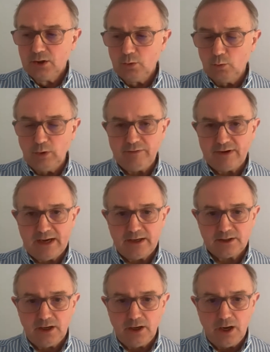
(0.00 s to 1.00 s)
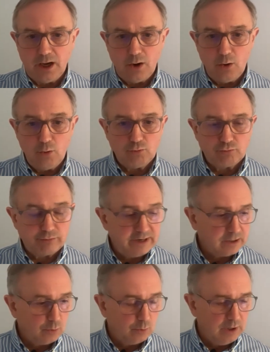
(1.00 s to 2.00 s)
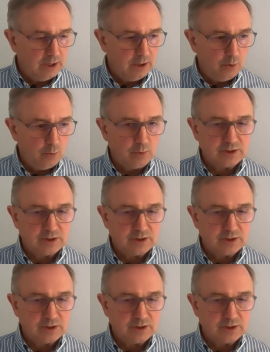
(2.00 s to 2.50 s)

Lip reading: we've had record low,